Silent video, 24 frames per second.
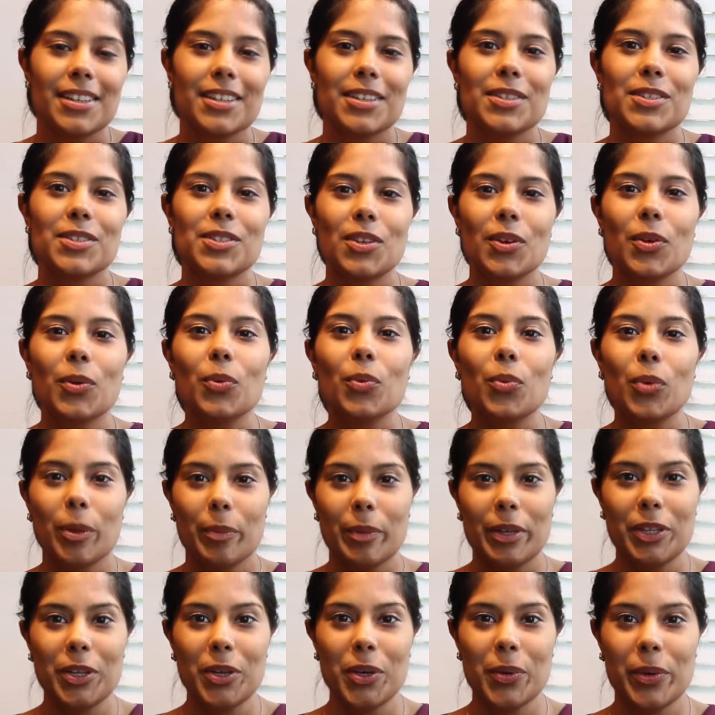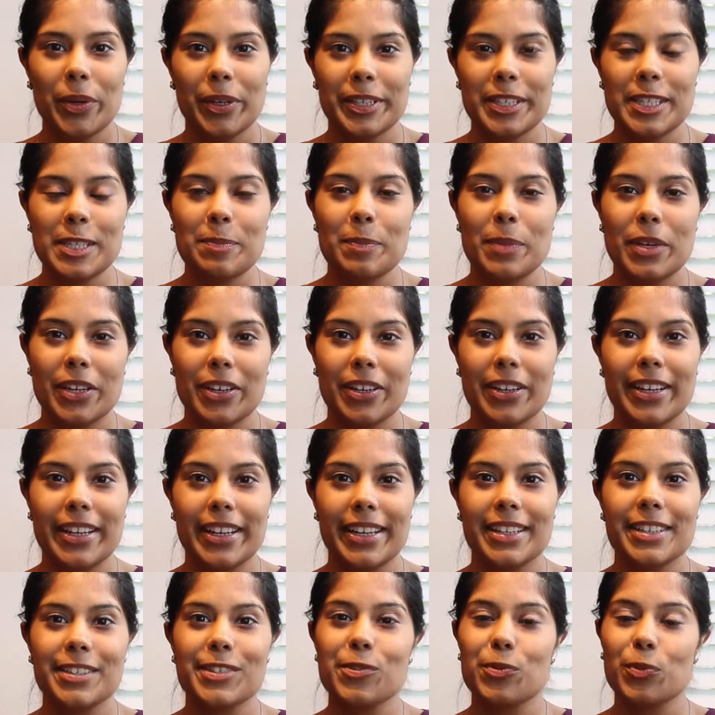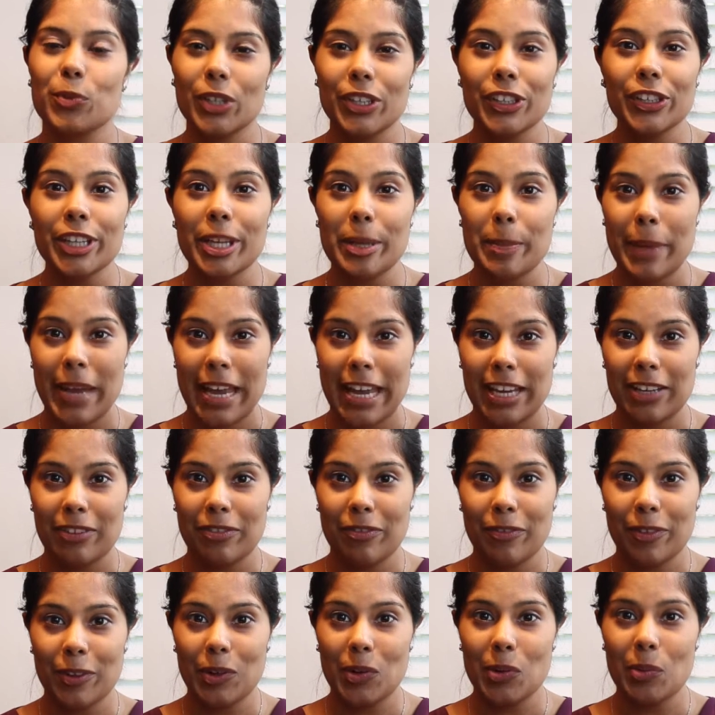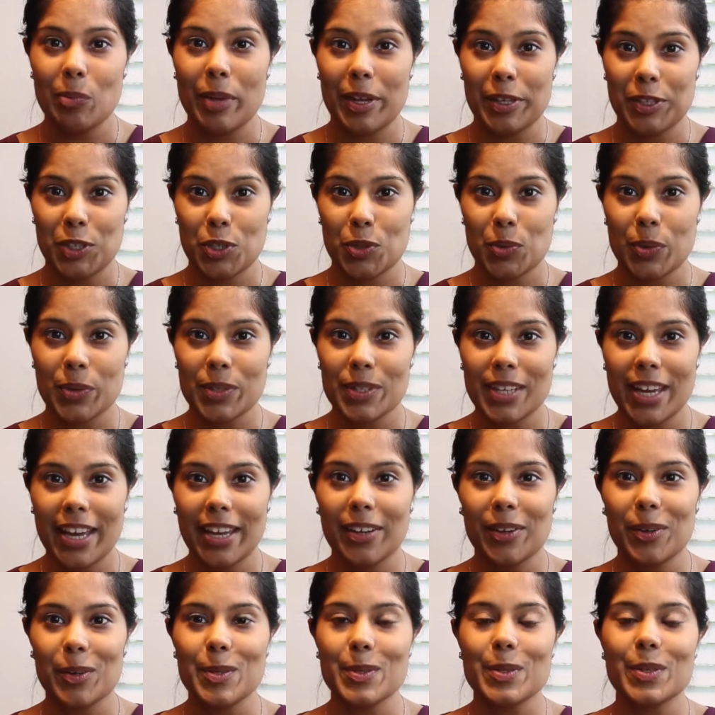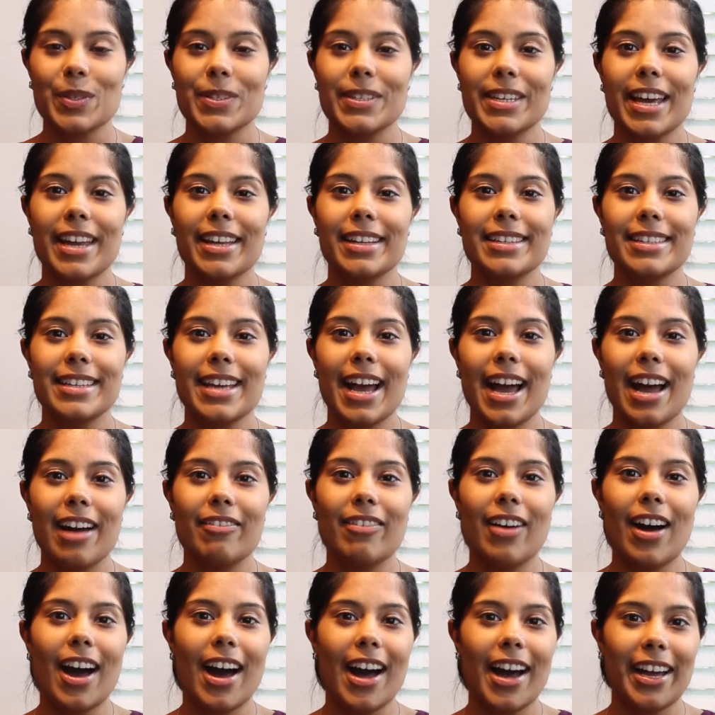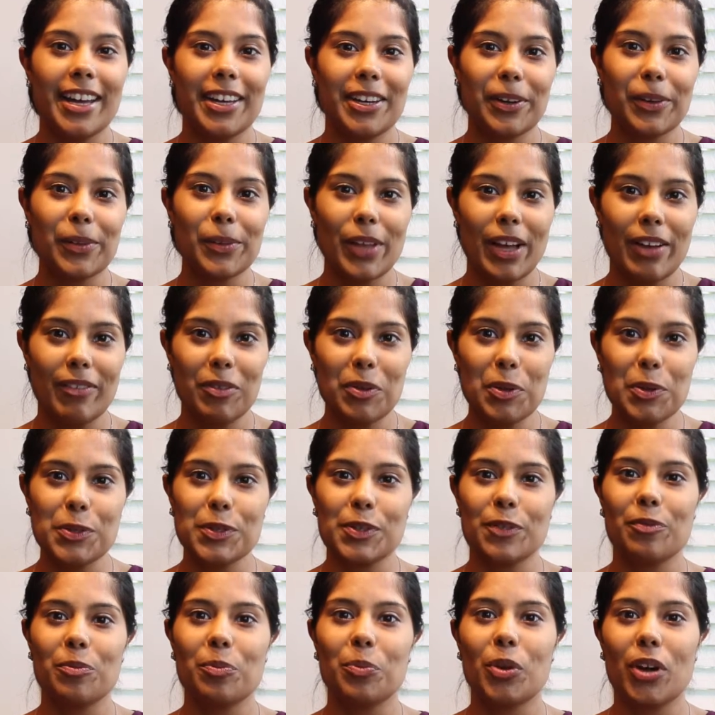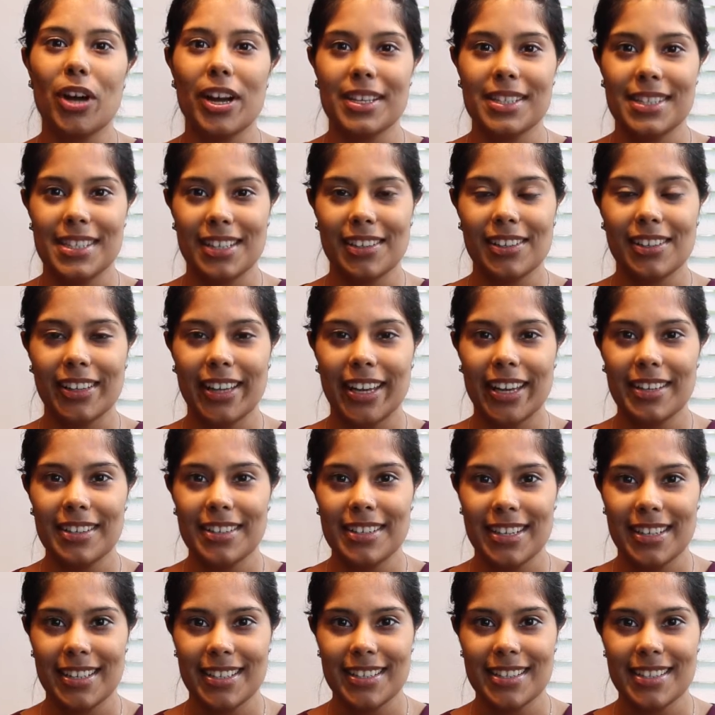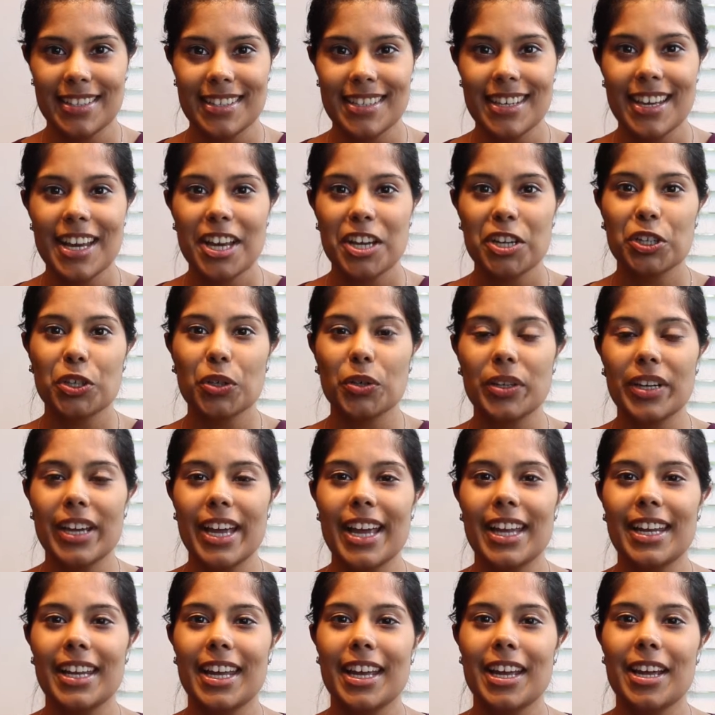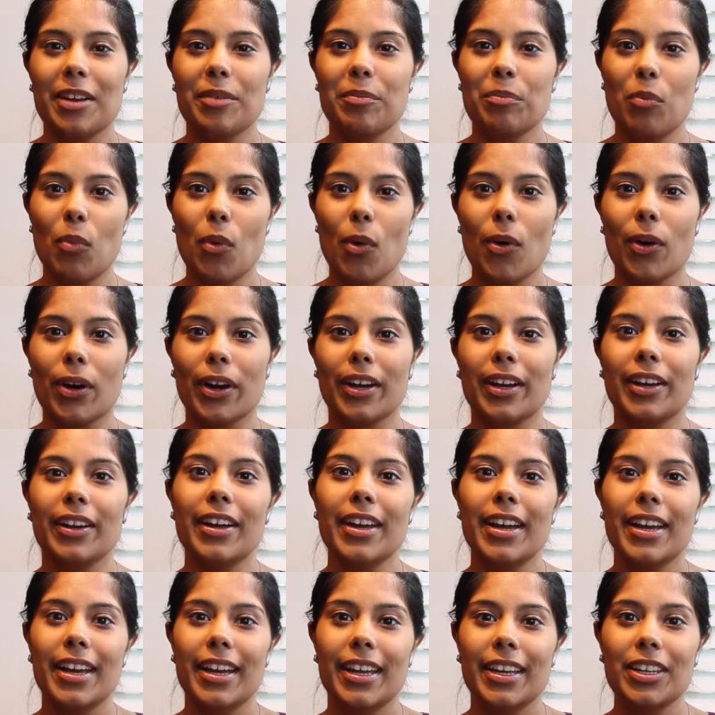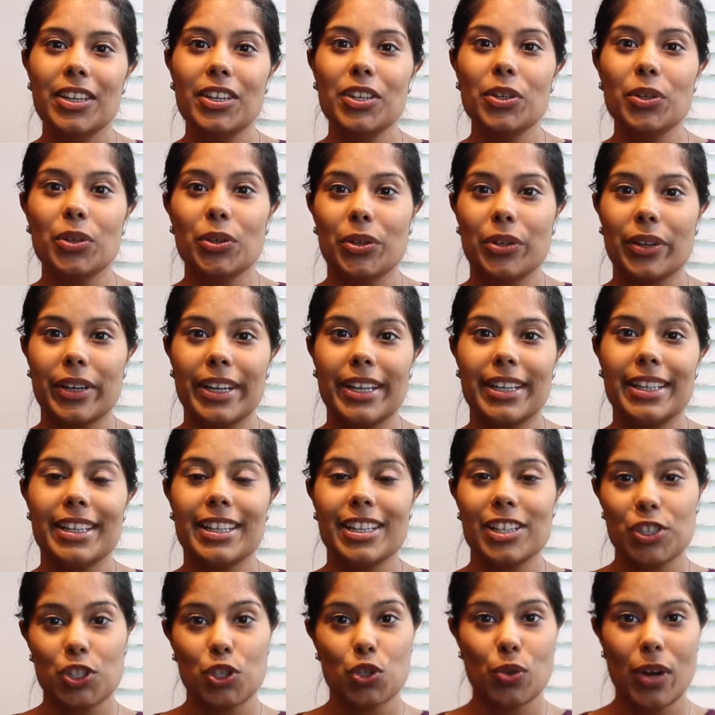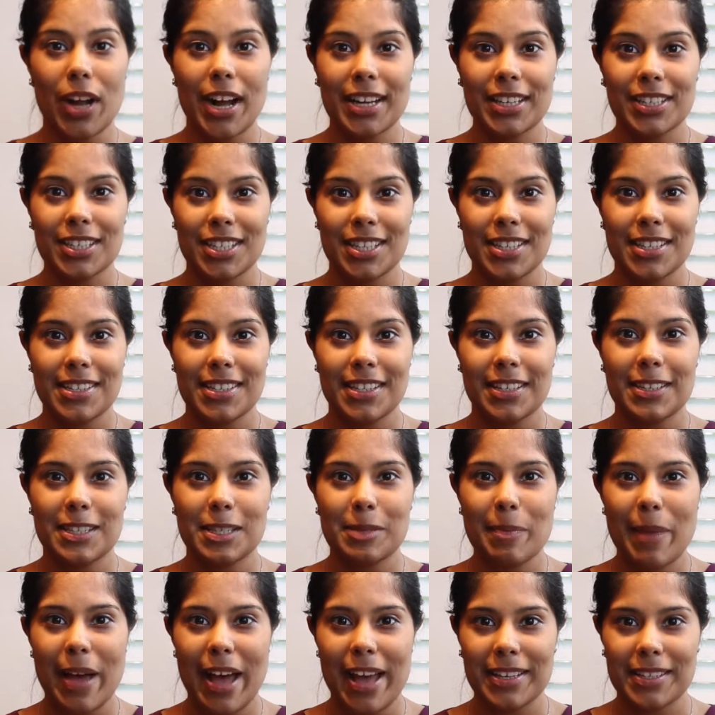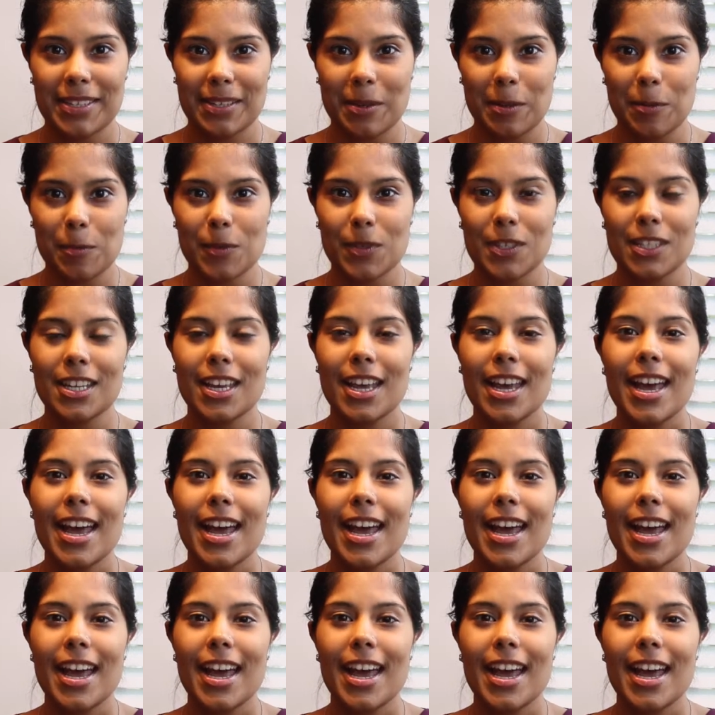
So women who experience really painful menstrual cycles tend to have higher levels of prostaglandins, creating more uterine contractions and spasms.